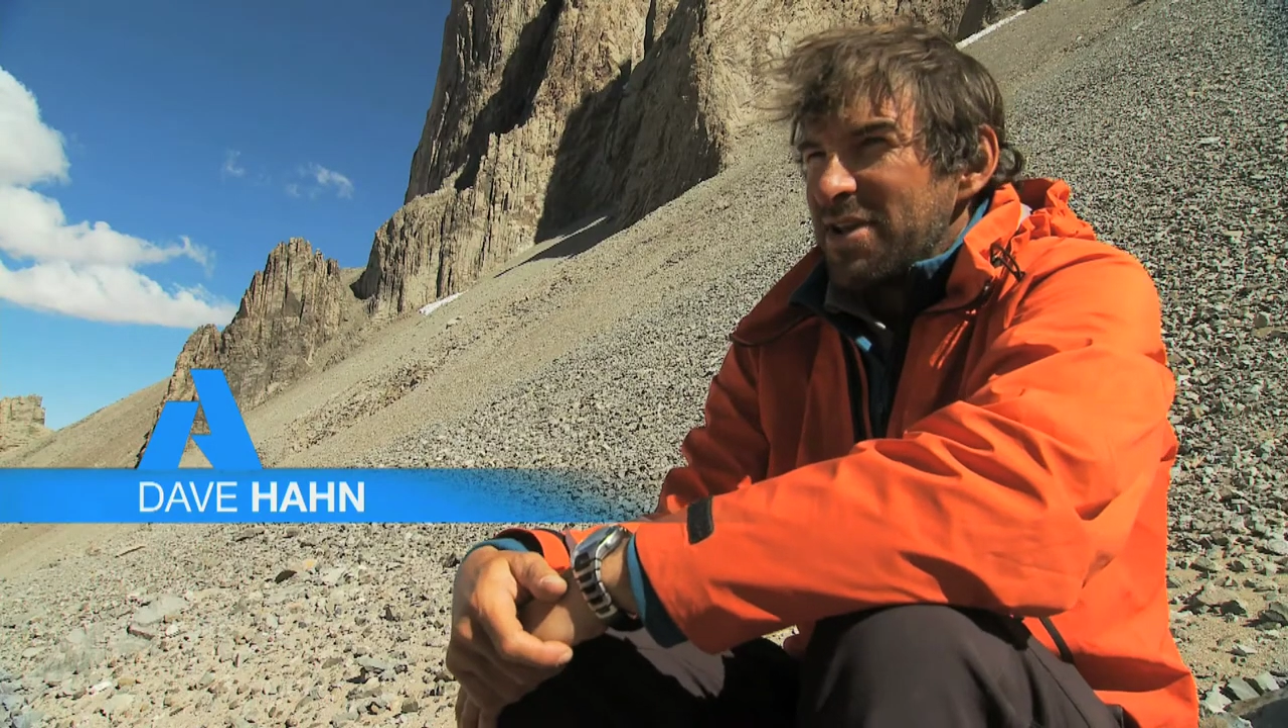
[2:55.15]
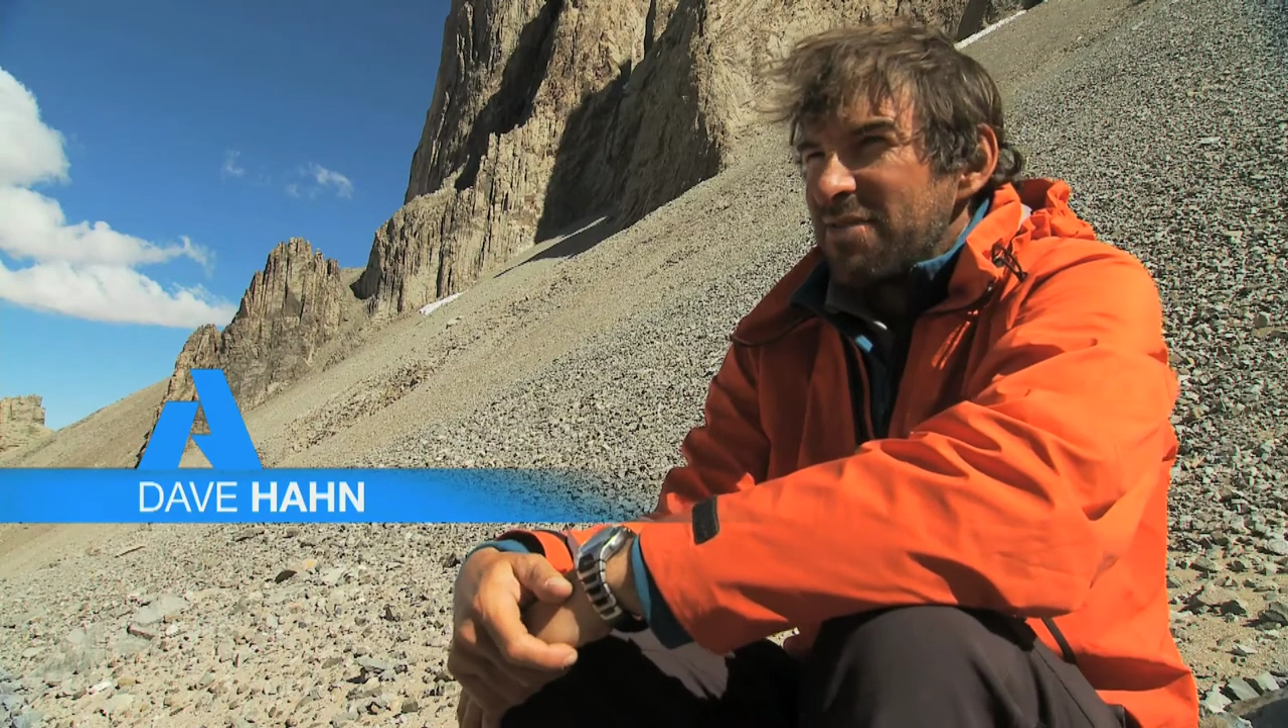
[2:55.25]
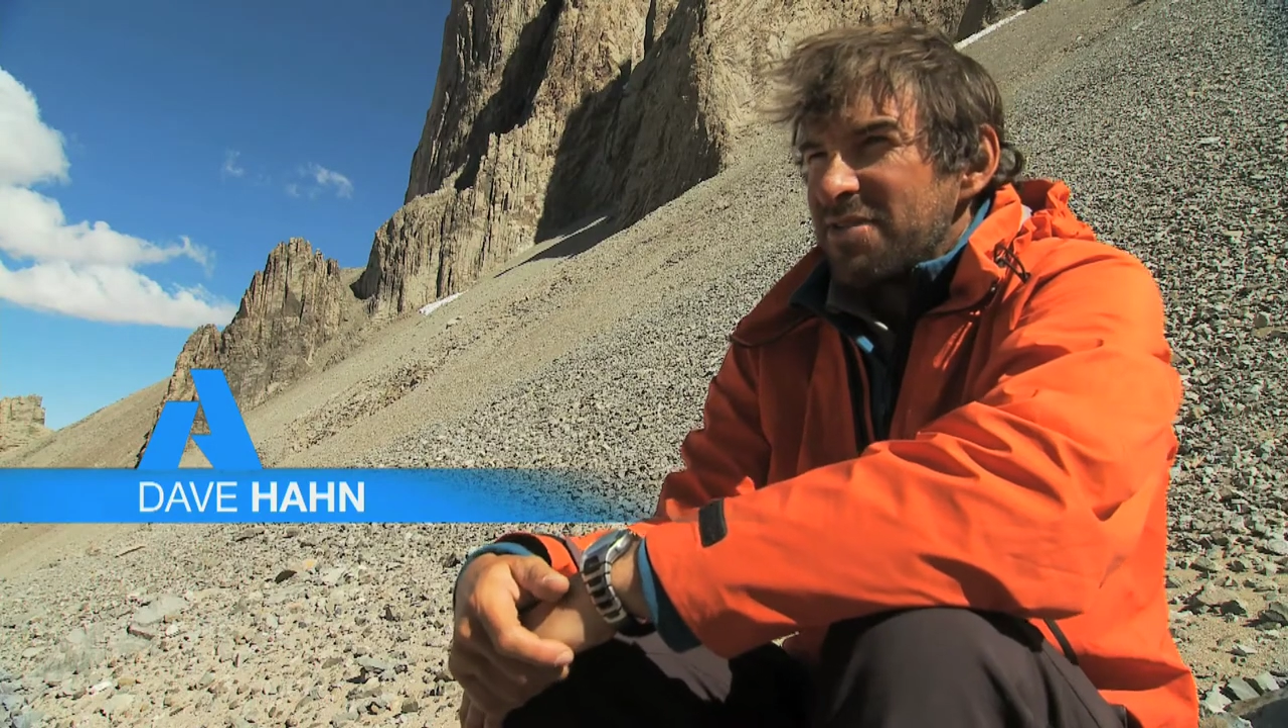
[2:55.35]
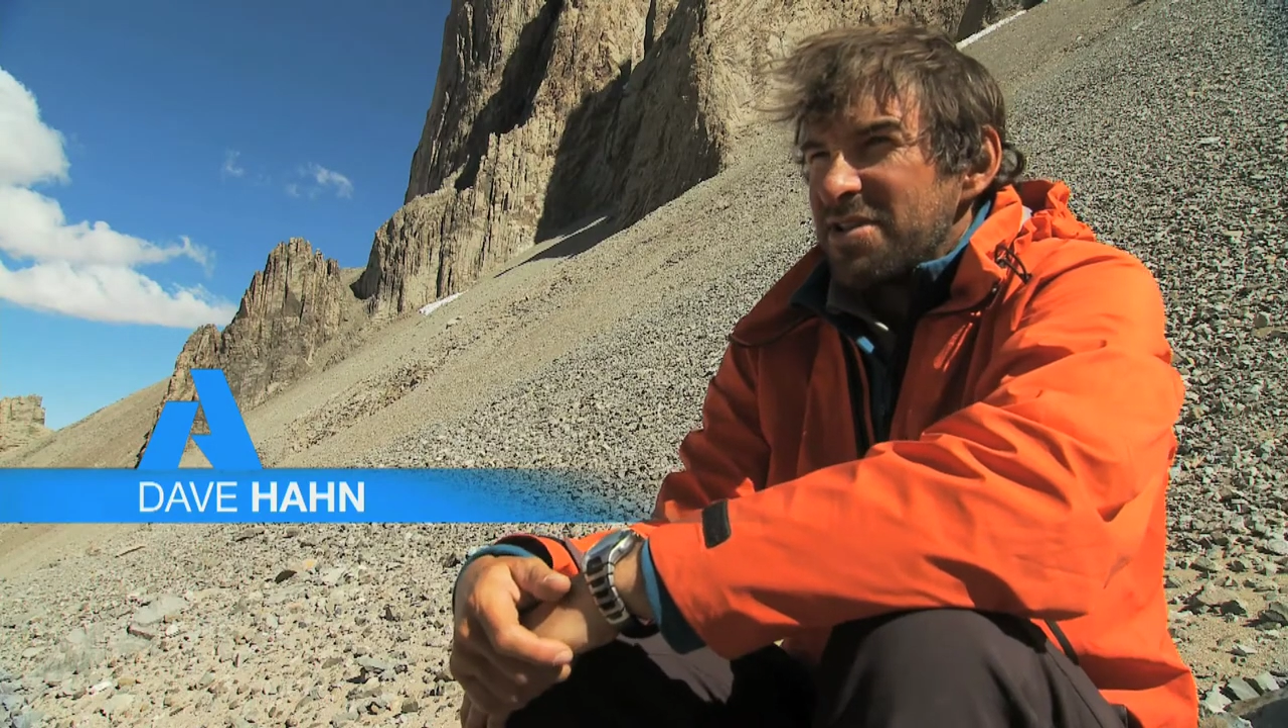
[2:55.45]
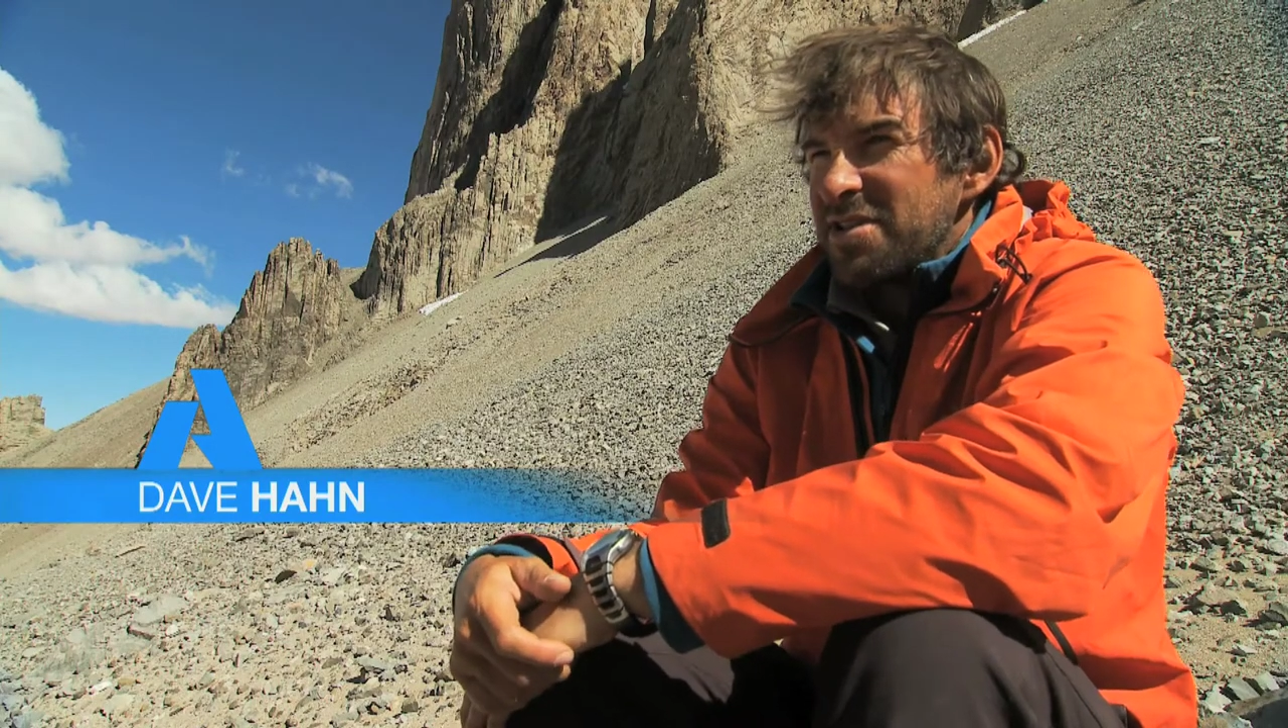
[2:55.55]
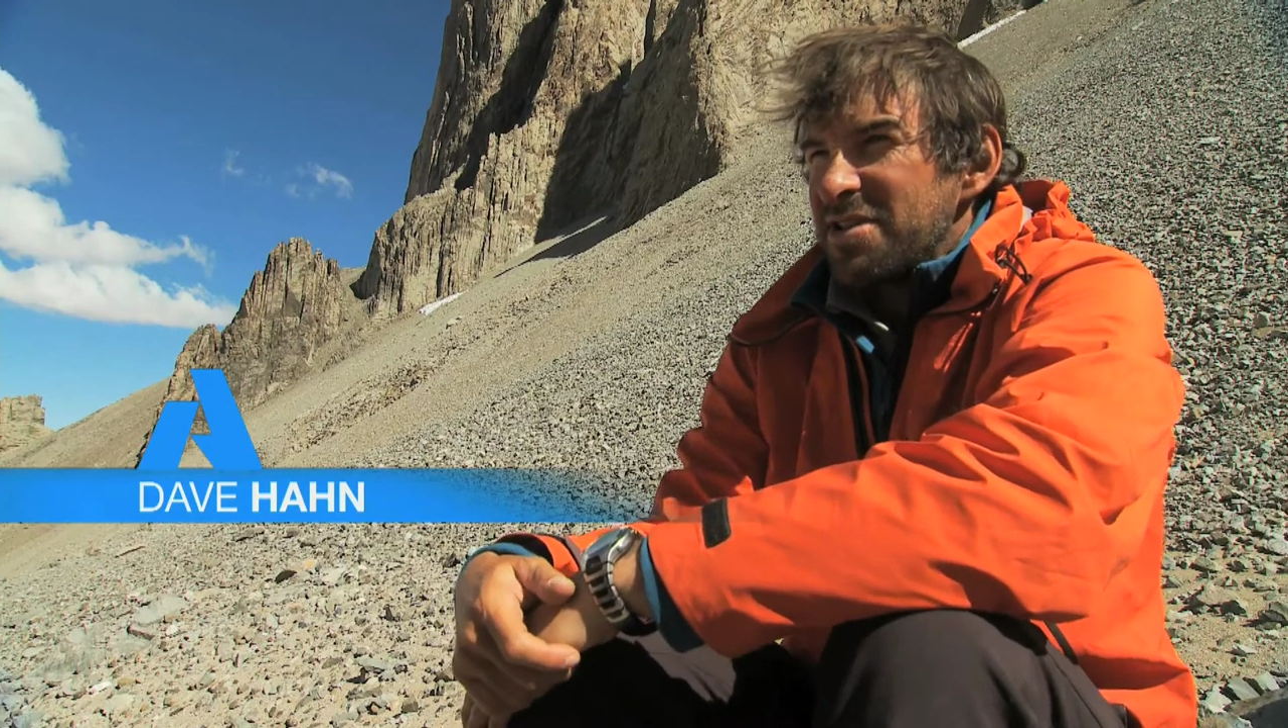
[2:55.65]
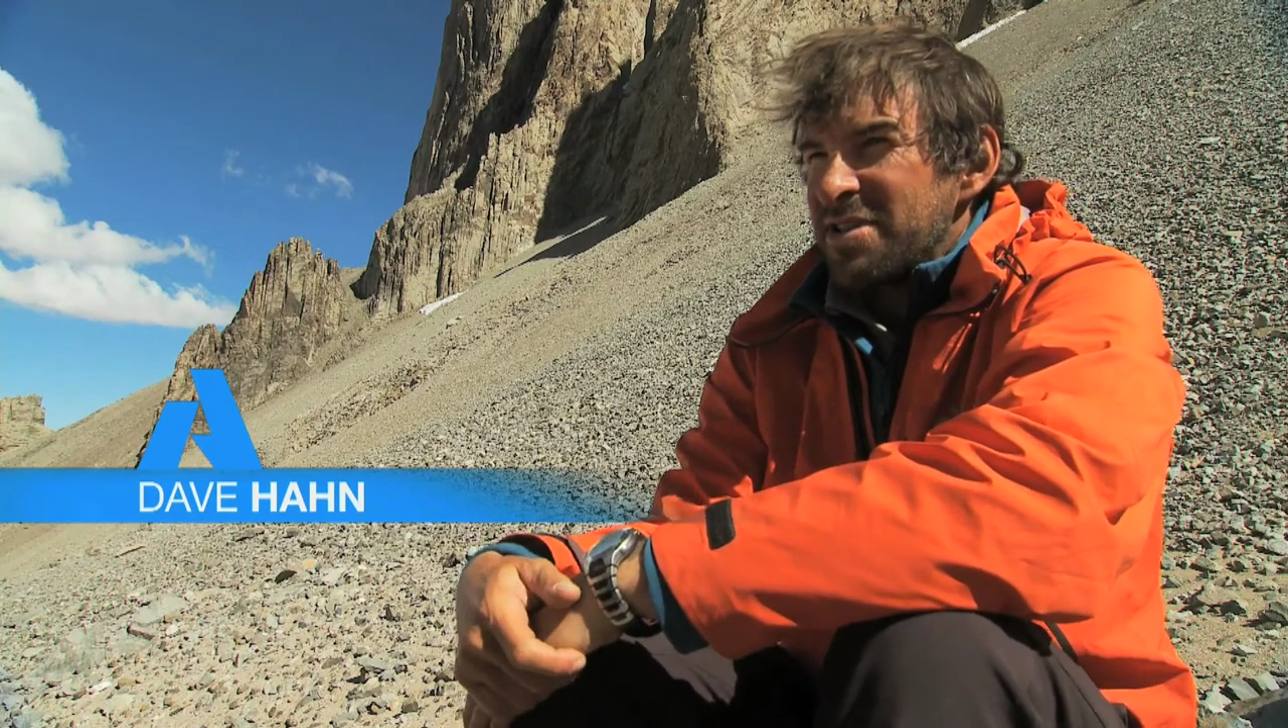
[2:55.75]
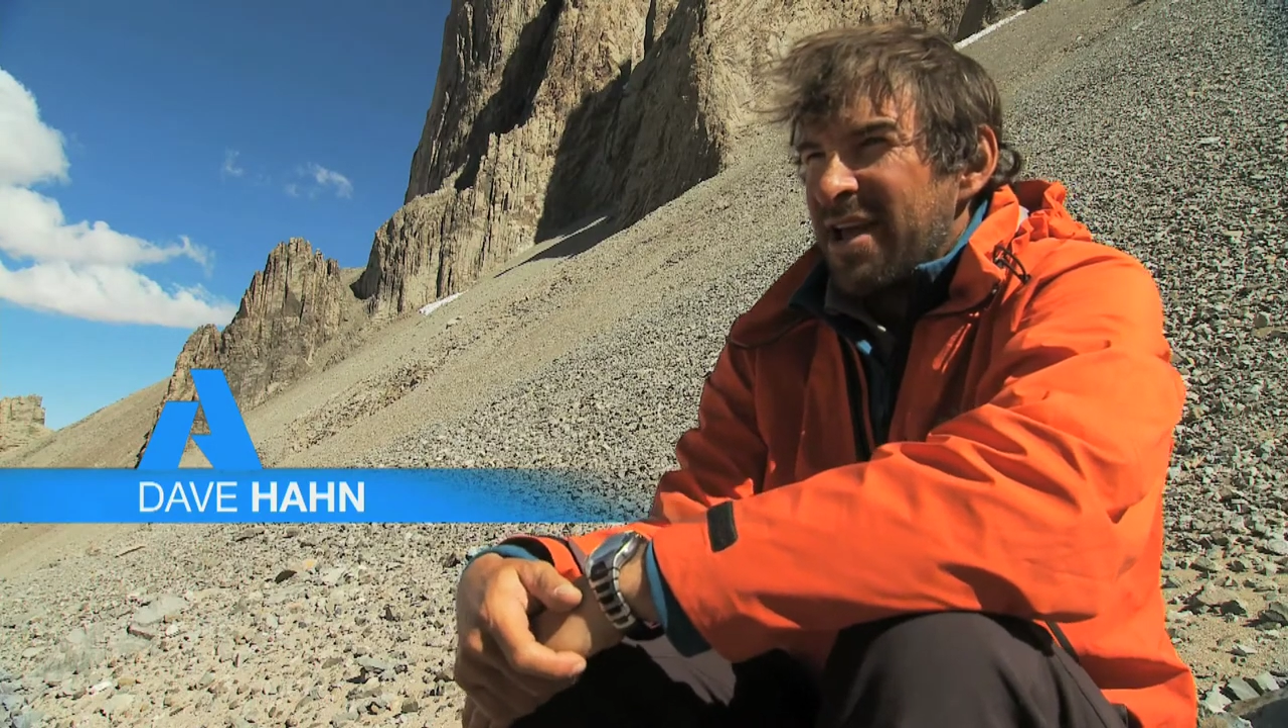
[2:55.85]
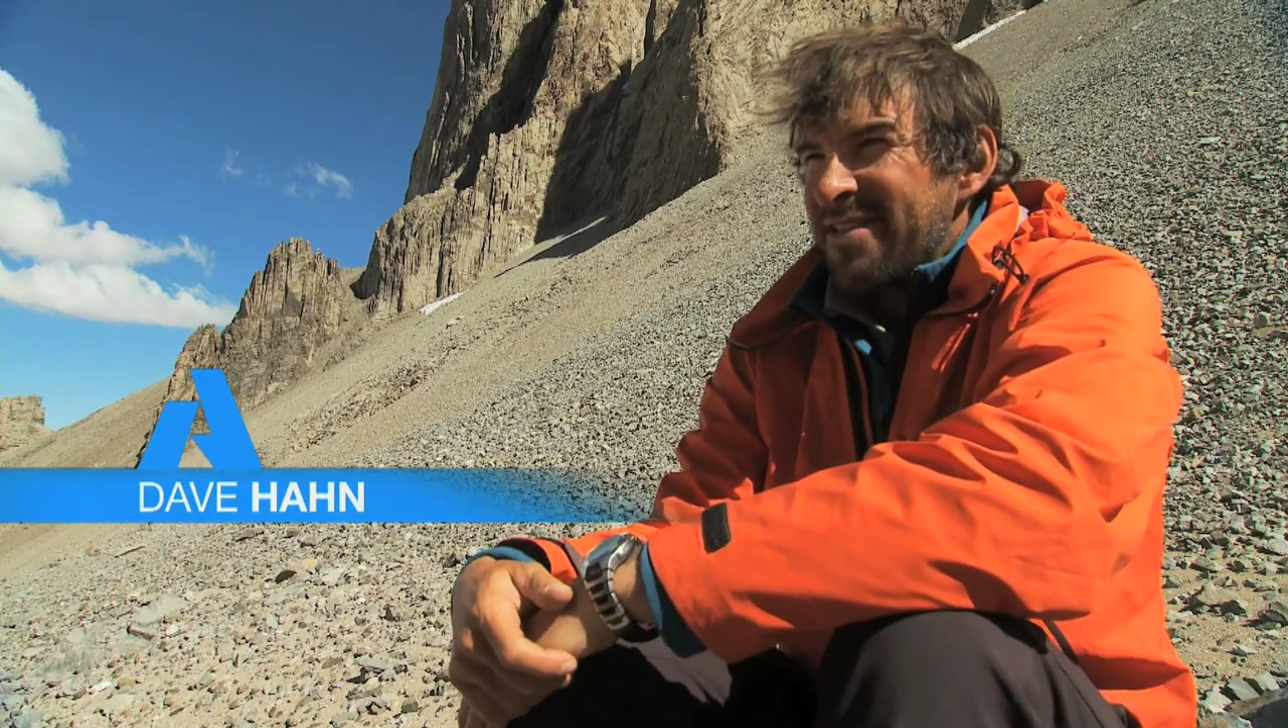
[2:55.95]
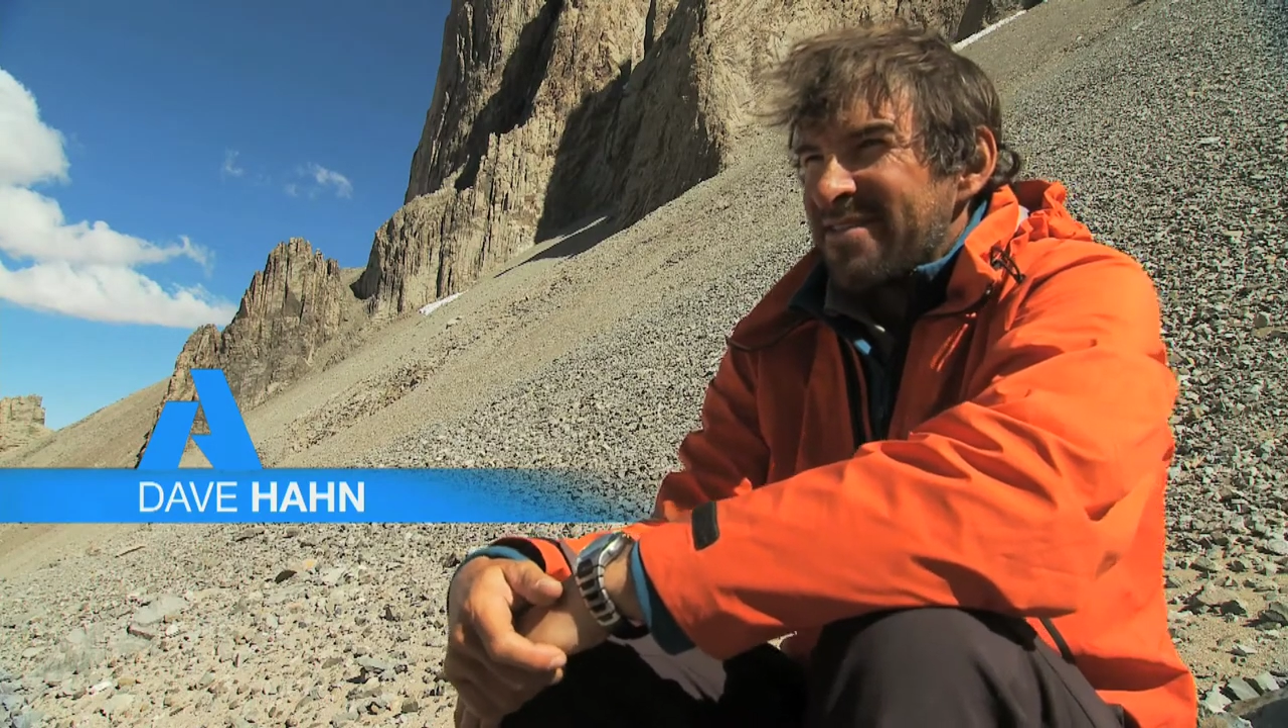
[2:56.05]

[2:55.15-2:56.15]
even 10